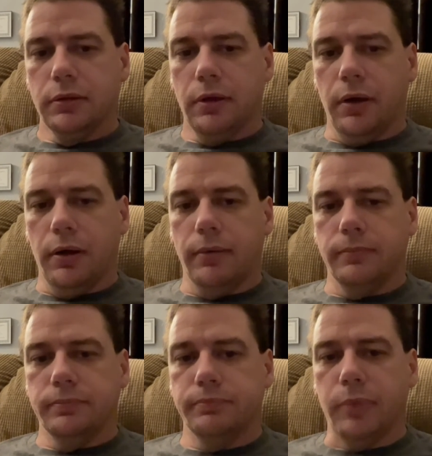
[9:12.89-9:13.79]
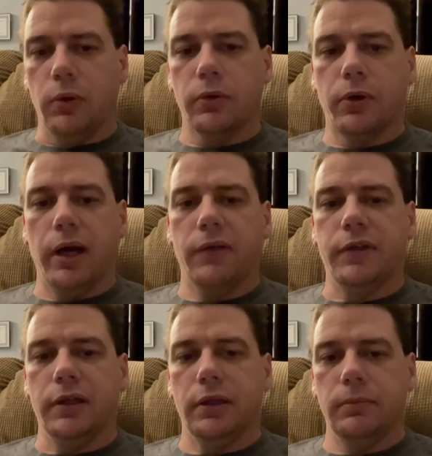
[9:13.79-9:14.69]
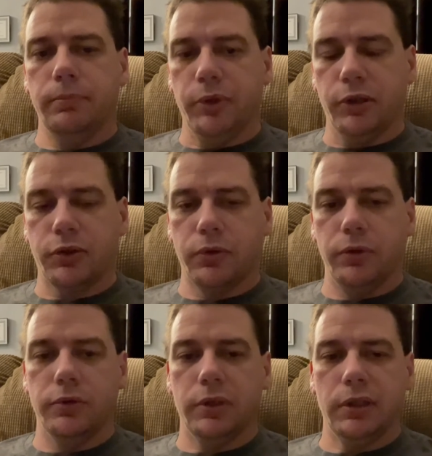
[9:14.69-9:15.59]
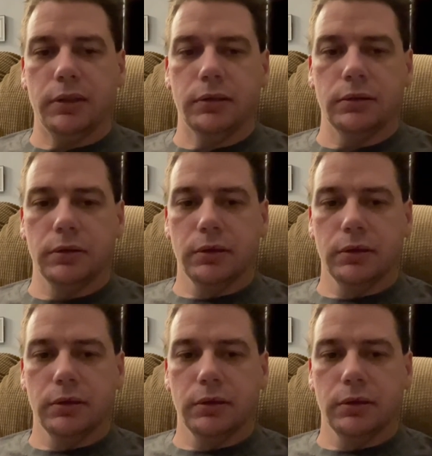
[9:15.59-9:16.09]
bone graft in, put the screws in.